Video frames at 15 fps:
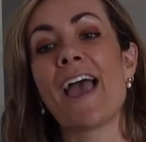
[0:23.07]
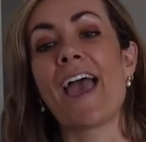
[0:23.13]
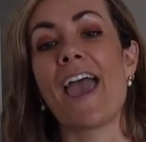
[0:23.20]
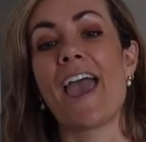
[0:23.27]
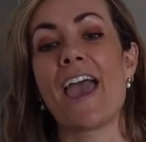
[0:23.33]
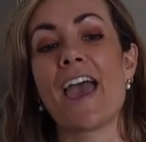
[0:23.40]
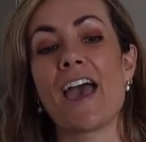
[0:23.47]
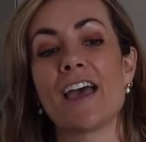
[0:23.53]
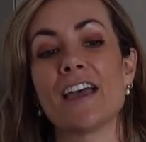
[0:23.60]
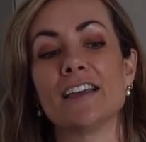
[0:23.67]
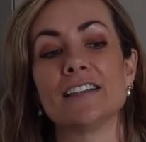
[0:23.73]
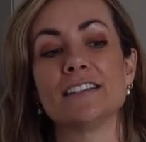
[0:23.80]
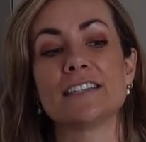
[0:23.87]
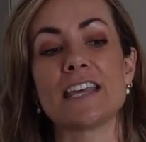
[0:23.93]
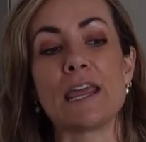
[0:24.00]

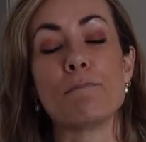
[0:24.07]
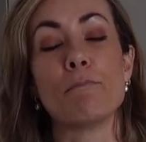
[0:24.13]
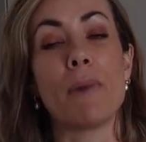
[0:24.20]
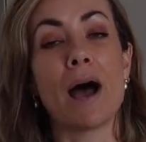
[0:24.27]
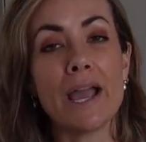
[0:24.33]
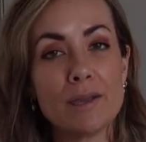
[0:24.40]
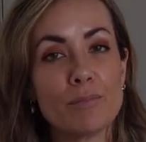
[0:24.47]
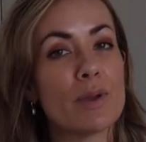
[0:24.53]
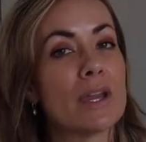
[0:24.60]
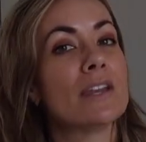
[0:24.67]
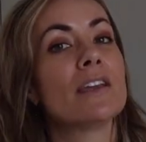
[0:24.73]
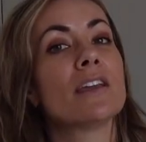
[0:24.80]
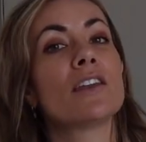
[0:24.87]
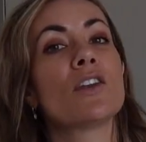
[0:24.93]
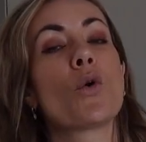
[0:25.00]
And in my
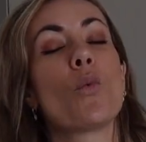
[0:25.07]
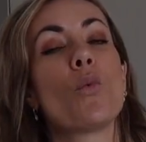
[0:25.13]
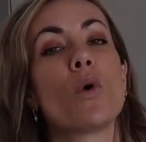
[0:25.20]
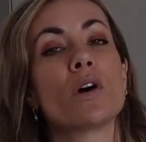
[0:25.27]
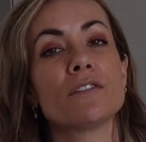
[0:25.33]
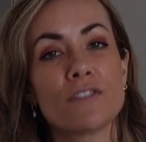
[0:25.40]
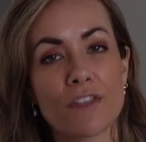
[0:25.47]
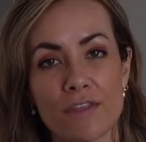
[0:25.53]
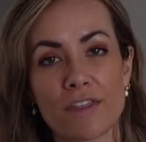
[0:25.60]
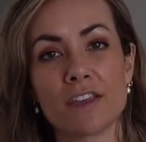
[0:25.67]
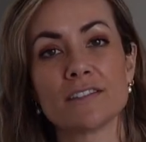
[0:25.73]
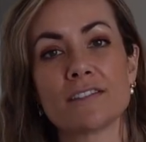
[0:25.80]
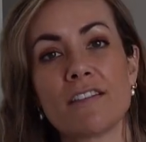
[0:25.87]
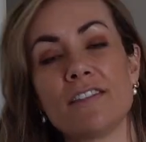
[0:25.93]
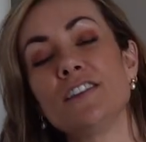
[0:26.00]
opinion, one of the
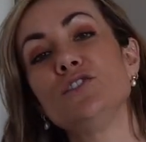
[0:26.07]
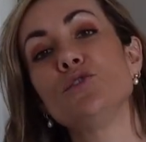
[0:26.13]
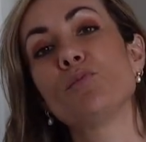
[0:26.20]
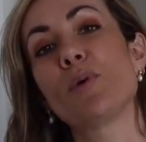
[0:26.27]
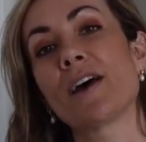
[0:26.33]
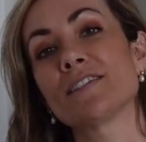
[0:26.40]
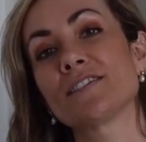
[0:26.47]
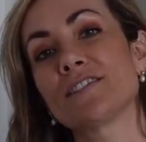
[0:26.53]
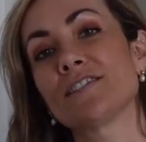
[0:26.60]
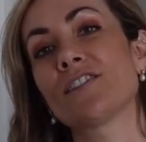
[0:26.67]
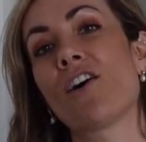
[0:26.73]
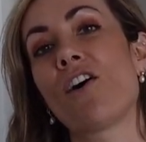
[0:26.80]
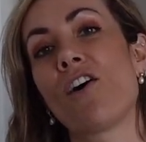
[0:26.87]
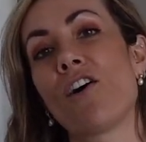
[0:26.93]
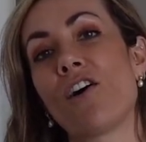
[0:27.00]
things that they do best
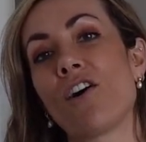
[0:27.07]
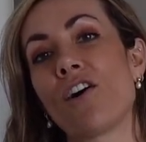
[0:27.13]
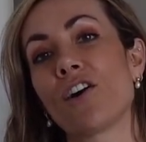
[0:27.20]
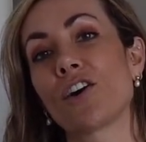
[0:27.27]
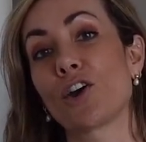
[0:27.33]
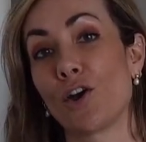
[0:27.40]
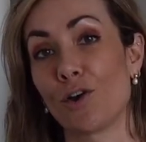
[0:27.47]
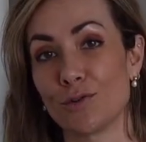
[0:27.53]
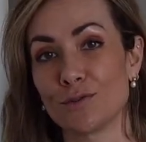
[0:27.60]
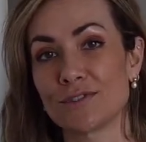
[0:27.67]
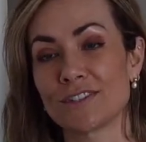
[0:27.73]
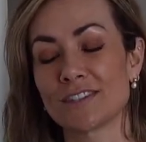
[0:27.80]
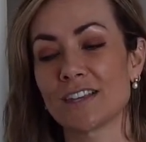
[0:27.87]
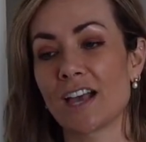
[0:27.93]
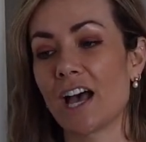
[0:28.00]
are
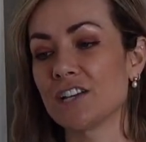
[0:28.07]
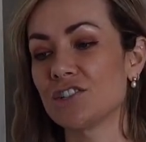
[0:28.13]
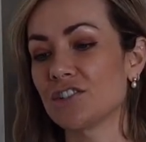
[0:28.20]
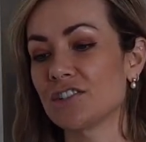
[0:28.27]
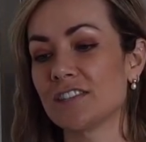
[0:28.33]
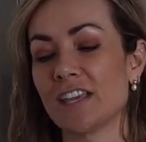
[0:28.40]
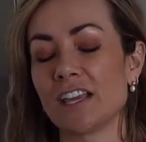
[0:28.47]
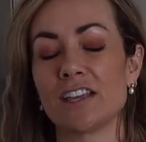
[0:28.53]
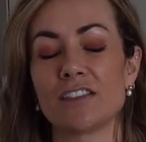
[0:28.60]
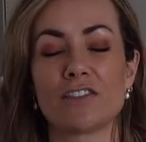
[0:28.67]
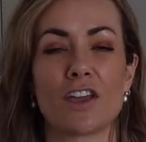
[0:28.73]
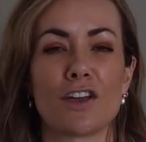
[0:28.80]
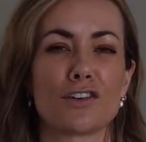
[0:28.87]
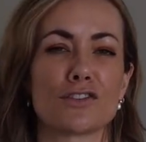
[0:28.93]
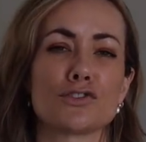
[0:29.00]
coats. I just think
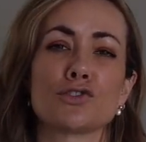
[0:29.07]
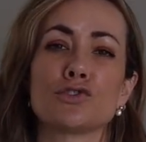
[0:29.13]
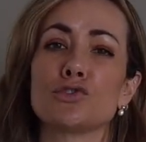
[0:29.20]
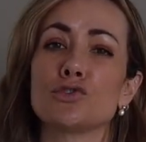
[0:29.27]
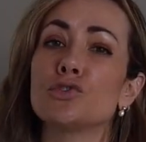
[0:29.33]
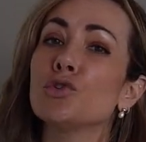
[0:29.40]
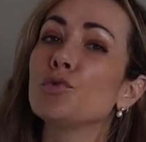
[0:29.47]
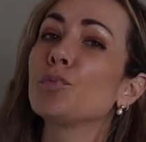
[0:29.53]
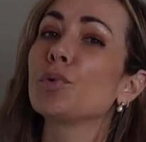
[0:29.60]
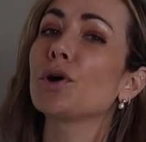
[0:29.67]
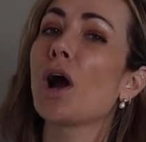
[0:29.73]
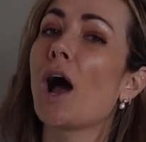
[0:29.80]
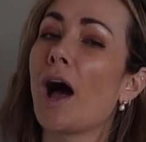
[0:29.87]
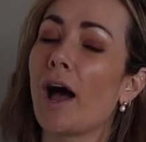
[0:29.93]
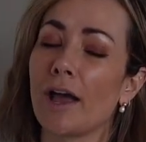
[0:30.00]
they're super
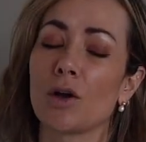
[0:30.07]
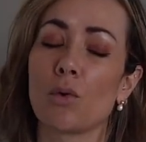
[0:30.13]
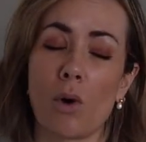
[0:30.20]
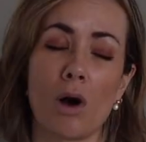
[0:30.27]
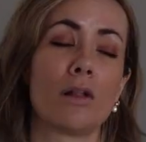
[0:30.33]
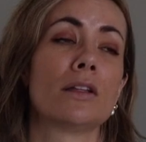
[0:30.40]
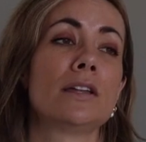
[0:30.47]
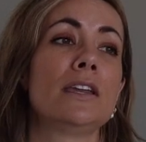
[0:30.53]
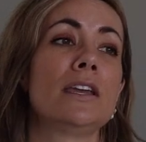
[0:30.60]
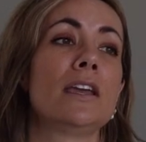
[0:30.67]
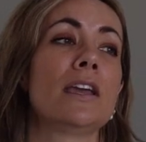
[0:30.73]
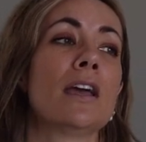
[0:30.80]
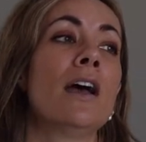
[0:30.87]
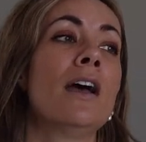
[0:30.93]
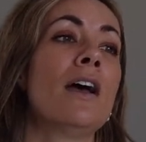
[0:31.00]
high
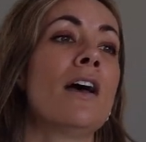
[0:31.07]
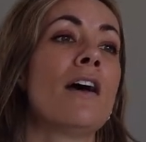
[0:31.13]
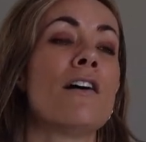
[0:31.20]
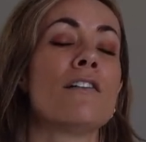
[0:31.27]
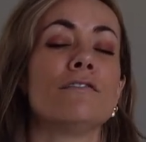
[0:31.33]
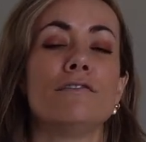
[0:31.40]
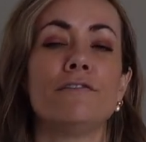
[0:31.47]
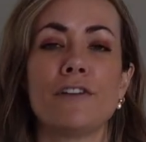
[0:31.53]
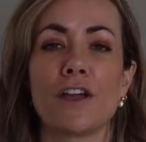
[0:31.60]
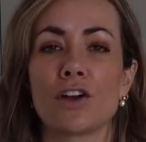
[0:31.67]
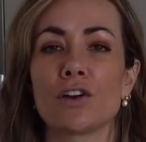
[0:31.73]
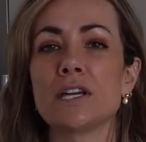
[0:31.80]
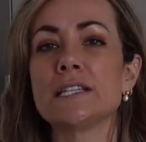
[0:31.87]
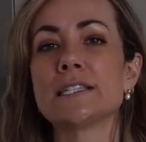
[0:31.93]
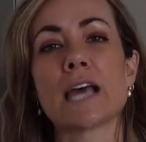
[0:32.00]
quality,
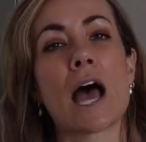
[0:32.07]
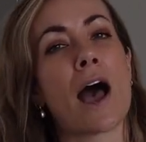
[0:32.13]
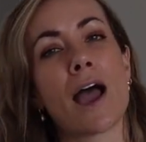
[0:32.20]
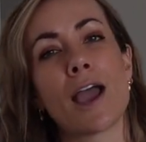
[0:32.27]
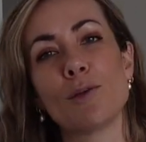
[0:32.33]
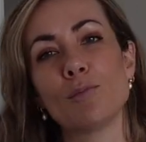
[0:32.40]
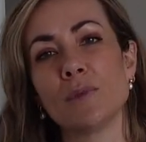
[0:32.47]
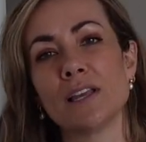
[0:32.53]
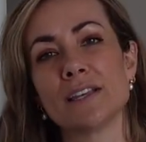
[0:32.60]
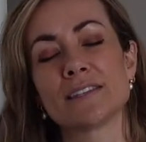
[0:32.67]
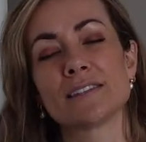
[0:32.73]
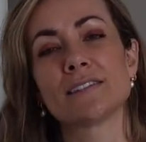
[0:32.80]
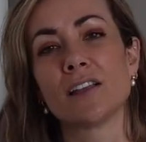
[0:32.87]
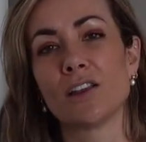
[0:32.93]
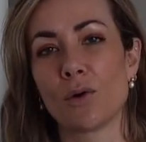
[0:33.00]
very timeless
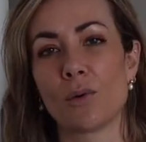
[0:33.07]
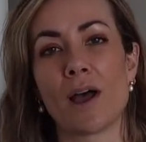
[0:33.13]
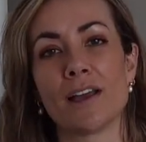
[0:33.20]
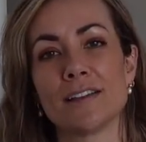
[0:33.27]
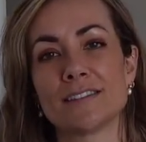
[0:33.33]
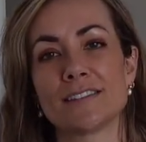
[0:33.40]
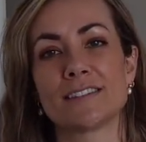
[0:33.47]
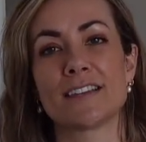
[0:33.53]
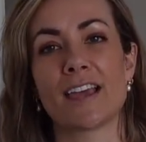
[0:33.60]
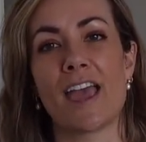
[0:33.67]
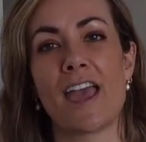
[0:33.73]
silhouettes.